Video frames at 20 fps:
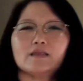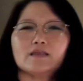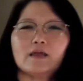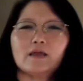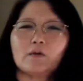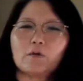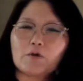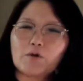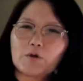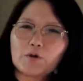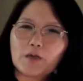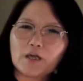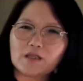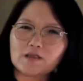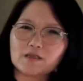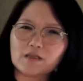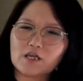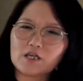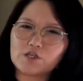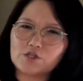Taekwondo
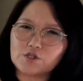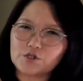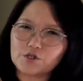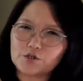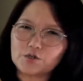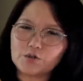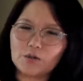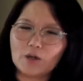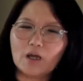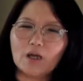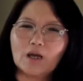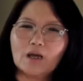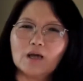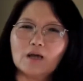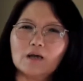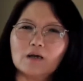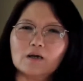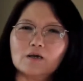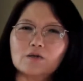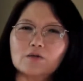can teach you
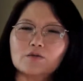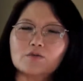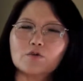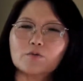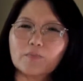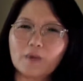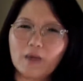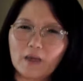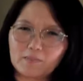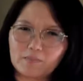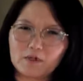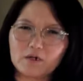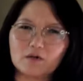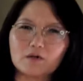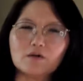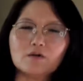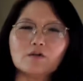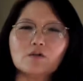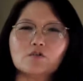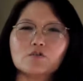to be
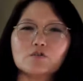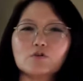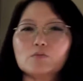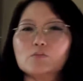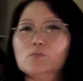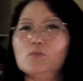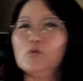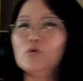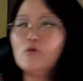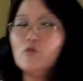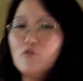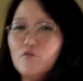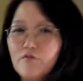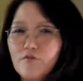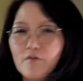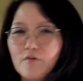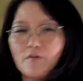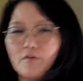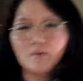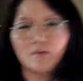able to
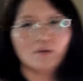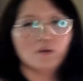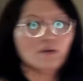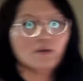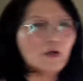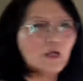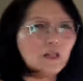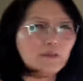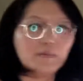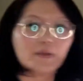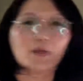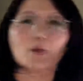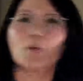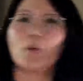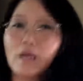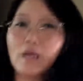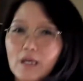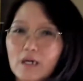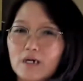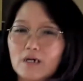move a little bit
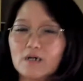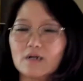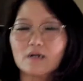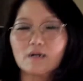quicker,